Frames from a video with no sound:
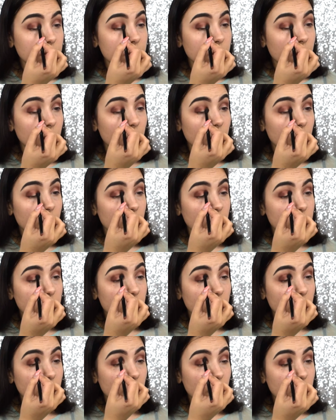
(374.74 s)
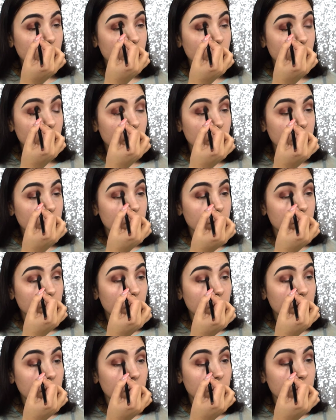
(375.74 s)
and then I'm going to
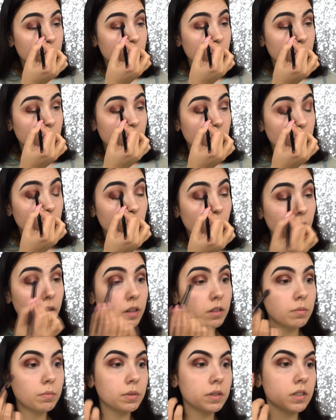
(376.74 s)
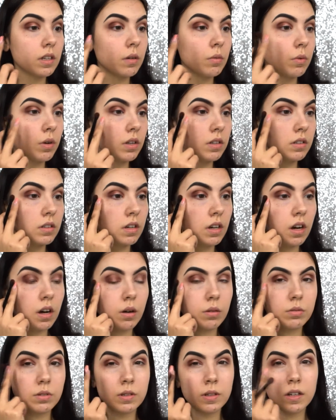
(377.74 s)
blend them really well, but I want the
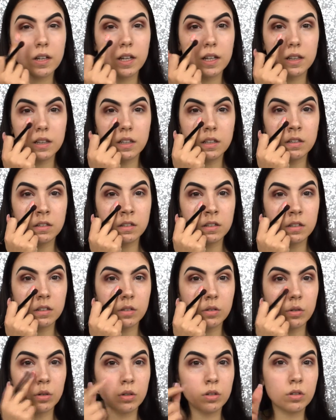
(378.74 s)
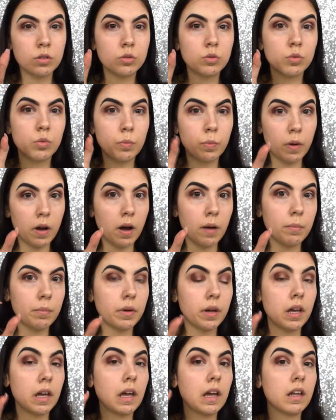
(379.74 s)
outer and the inner corner to
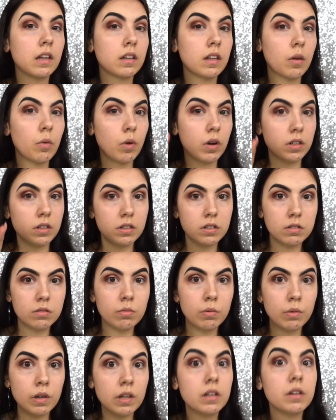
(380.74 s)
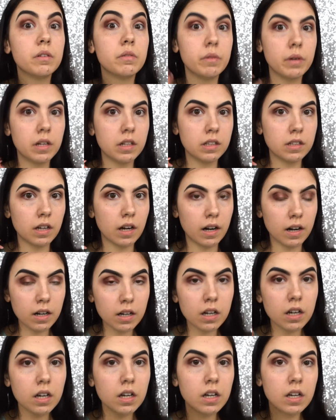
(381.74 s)
pop, and I want it really
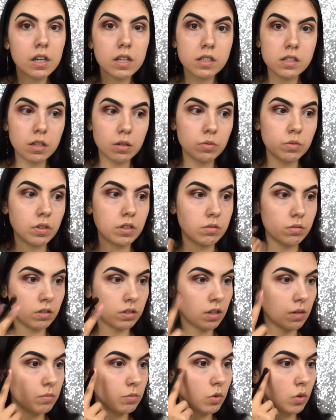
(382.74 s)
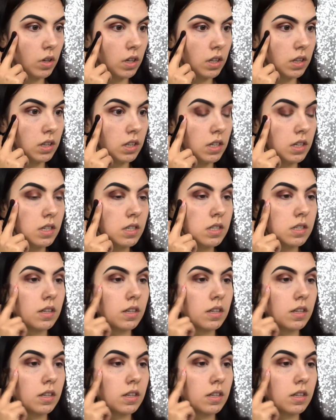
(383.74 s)
dark, so that's what I'm doing this.